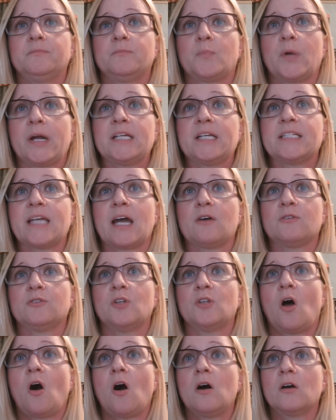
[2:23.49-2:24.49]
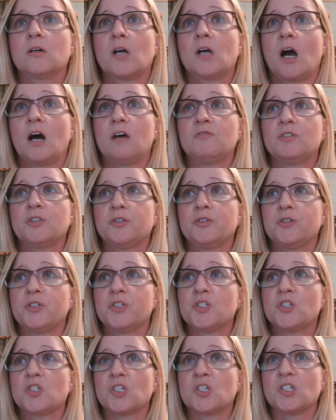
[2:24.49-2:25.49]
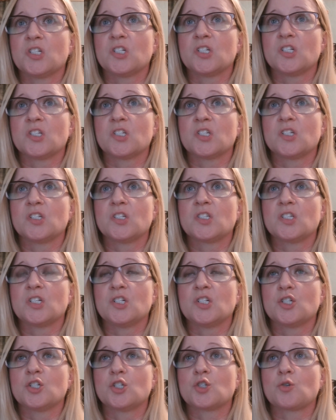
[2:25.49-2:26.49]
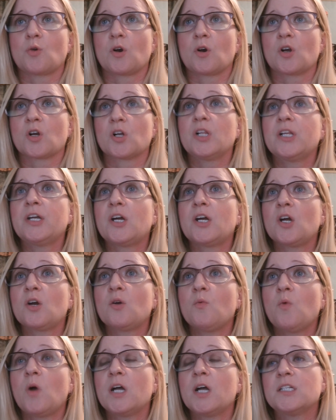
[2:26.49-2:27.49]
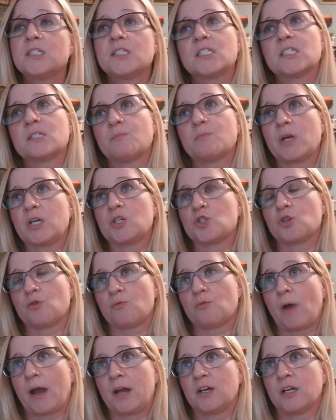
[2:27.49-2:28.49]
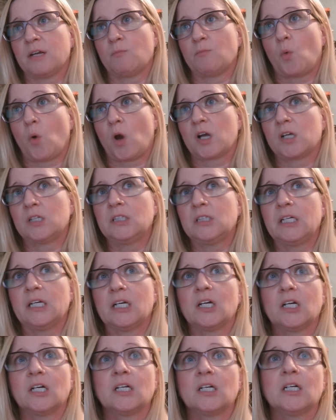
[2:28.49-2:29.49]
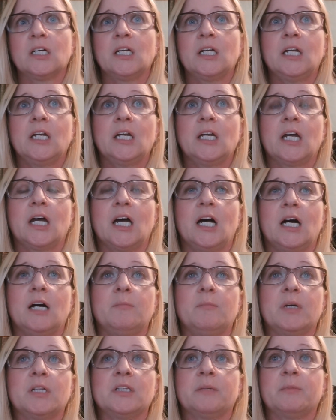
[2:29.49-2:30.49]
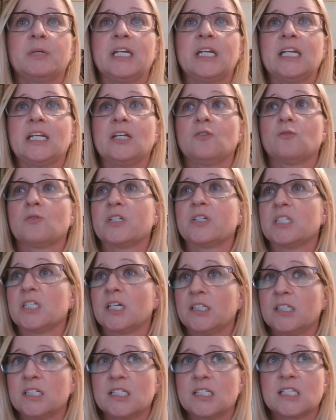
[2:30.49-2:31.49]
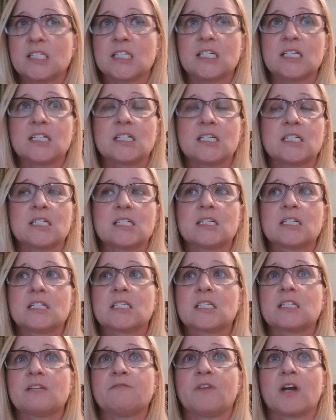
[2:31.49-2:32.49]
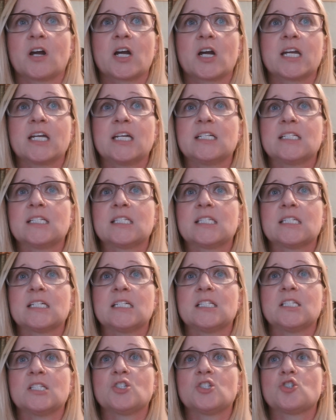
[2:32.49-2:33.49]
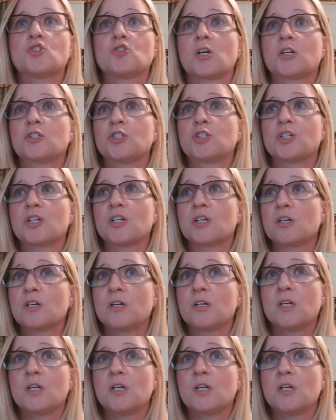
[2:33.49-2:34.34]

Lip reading: Break down long, convoluted sentences into shorter, clearer ones. Make sure writing more clear, eliminating redundancies, varying sentence structure.